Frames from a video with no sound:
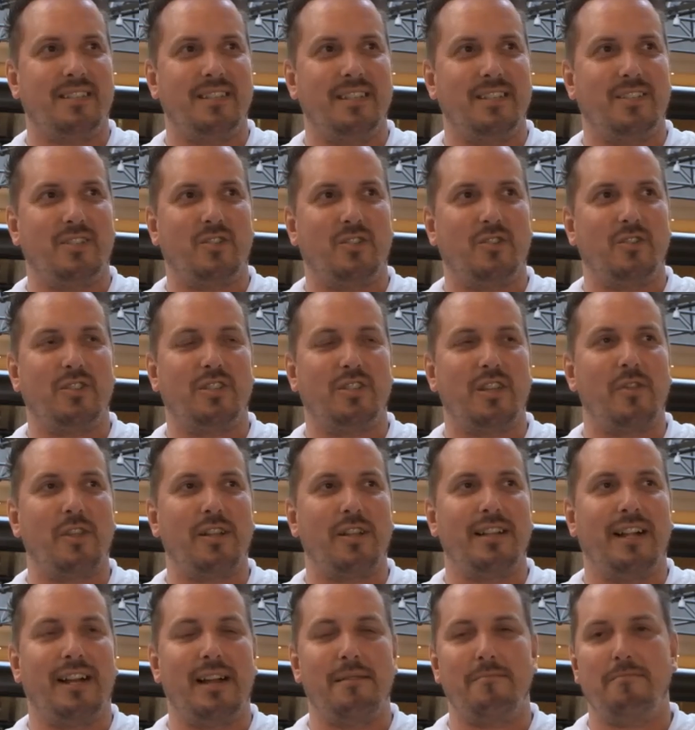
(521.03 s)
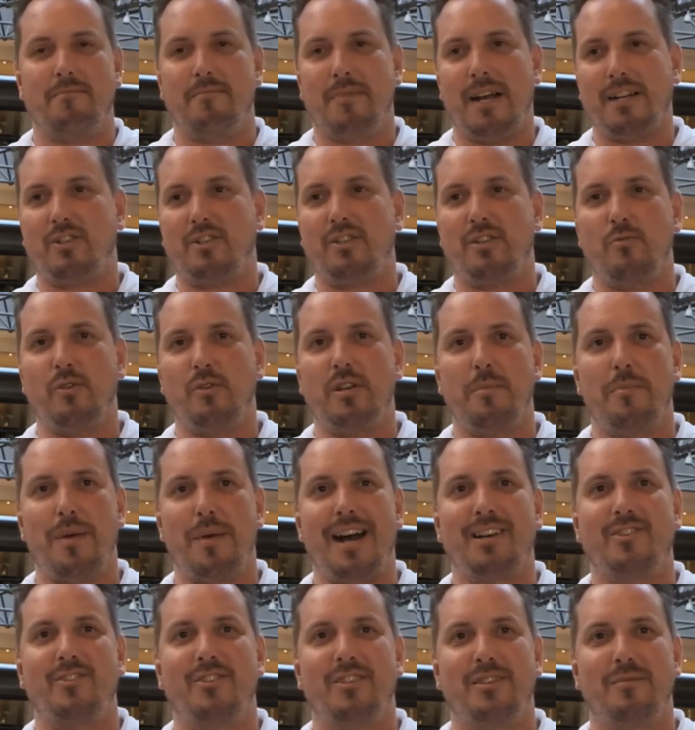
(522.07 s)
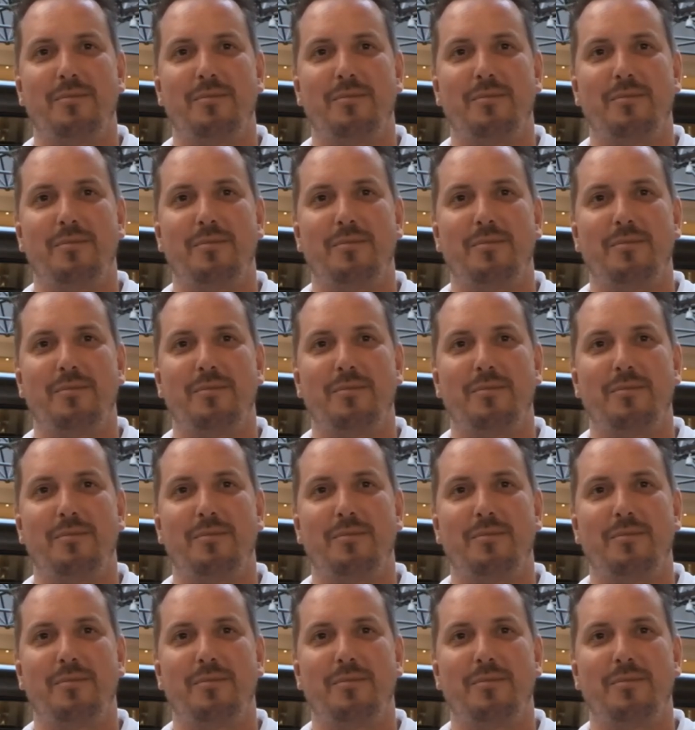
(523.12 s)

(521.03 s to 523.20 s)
it's just something that I'm actually really passionate